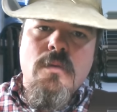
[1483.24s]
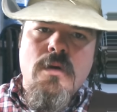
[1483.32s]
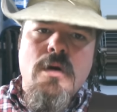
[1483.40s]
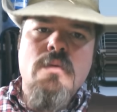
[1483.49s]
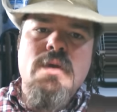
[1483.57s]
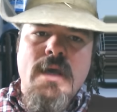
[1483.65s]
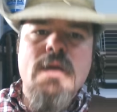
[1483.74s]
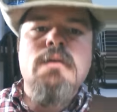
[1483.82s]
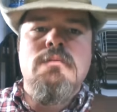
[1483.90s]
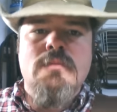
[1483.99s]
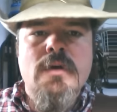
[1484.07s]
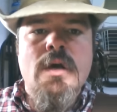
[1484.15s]

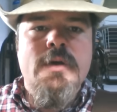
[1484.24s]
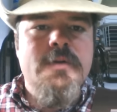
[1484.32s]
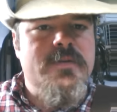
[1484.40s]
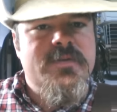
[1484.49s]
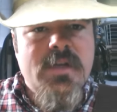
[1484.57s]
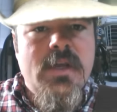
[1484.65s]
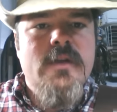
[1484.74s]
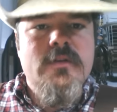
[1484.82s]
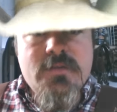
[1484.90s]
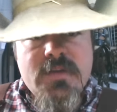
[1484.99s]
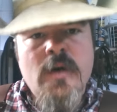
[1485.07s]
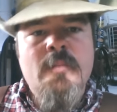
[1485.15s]
Okay, I understand.
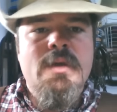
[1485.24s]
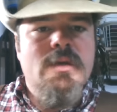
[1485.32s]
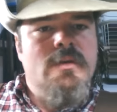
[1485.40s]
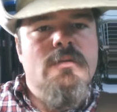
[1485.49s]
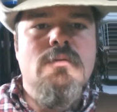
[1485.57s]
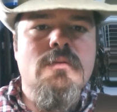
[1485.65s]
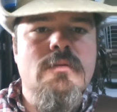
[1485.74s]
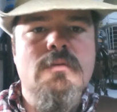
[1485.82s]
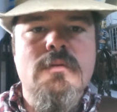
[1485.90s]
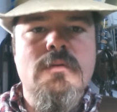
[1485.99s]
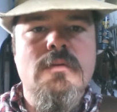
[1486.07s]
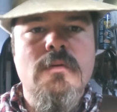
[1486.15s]
You tell me, and,
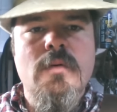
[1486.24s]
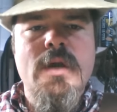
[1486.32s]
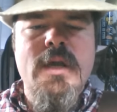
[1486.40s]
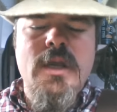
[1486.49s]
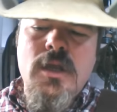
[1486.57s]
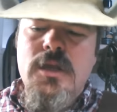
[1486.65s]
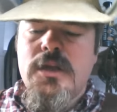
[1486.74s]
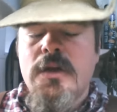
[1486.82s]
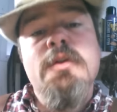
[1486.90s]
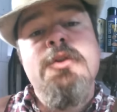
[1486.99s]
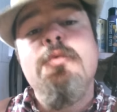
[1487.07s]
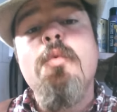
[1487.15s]
well, you
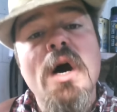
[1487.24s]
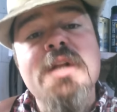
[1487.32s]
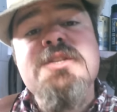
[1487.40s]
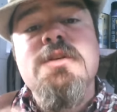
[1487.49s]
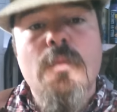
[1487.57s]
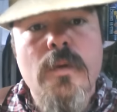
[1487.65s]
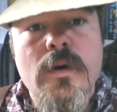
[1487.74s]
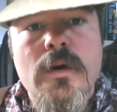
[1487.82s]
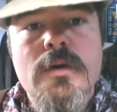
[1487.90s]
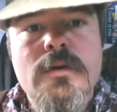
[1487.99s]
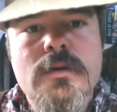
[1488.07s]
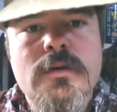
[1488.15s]
know, and you watch it
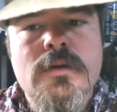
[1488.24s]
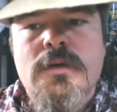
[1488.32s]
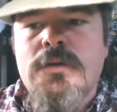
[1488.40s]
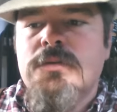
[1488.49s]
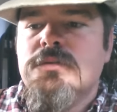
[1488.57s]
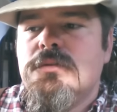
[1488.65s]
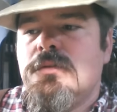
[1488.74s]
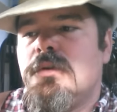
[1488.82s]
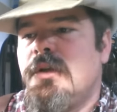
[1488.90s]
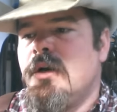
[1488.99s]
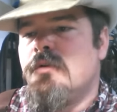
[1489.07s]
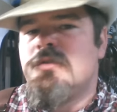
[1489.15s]
work.
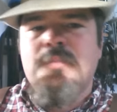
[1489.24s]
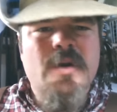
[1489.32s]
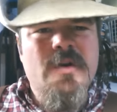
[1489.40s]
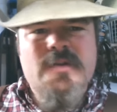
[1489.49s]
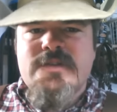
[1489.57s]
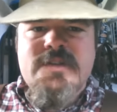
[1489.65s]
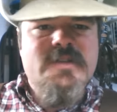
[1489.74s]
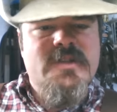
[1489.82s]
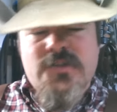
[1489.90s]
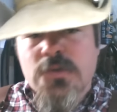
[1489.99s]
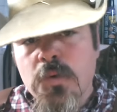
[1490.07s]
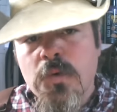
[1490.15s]
You know, spurs is
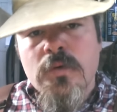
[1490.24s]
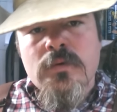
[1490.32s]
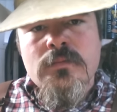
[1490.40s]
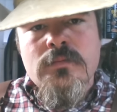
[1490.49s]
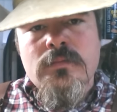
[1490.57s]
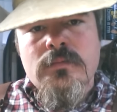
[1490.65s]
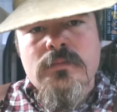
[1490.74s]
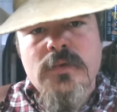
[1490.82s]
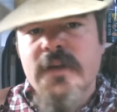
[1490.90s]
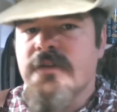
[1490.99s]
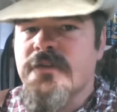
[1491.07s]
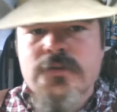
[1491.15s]
a tool.
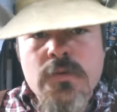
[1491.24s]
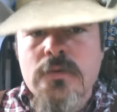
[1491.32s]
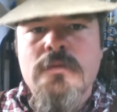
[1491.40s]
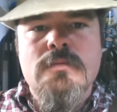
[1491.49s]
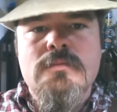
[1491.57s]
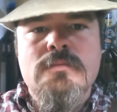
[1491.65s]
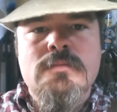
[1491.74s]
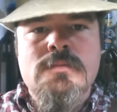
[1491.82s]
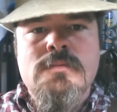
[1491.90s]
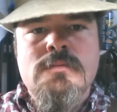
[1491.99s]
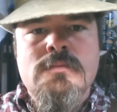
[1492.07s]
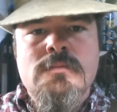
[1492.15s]
It's a tool.
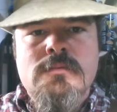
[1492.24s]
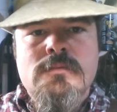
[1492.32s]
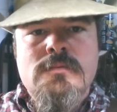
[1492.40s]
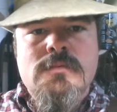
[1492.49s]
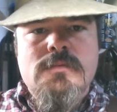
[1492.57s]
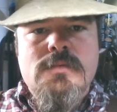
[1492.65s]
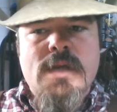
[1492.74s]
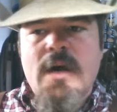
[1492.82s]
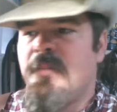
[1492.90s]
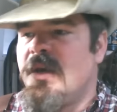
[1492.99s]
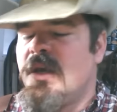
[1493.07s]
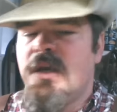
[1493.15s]

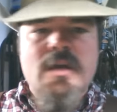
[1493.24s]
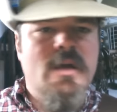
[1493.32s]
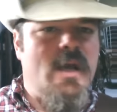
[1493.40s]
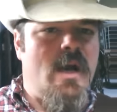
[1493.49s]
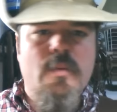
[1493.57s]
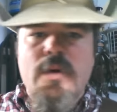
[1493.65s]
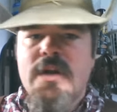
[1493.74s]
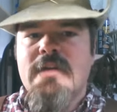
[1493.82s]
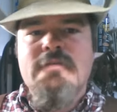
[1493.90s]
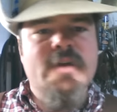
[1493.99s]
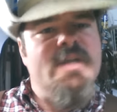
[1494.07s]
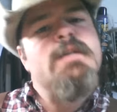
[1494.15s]
how big, how
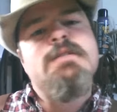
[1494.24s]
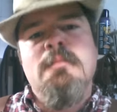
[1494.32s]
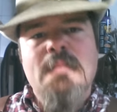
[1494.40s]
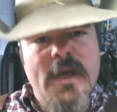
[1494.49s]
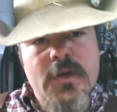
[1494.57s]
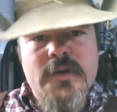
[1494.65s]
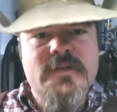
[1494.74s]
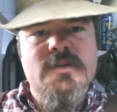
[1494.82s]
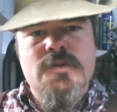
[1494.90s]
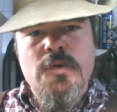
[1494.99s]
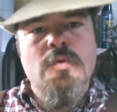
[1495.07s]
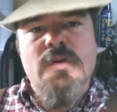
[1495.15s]
whatever, it doesn't matter. It's
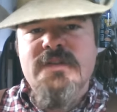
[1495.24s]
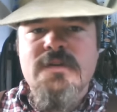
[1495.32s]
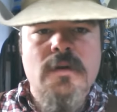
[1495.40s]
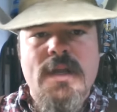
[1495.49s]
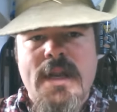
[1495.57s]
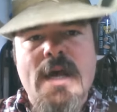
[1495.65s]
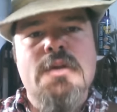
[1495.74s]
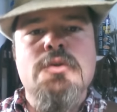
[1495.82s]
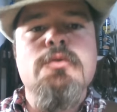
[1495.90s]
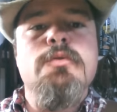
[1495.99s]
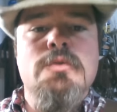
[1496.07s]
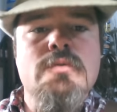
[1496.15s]
a tool. It's all on how
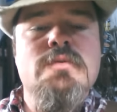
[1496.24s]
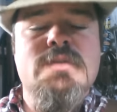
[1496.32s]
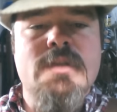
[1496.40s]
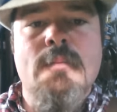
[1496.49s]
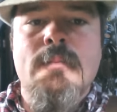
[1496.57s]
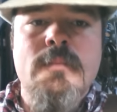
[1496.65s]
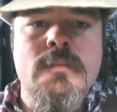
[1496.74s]
you use them.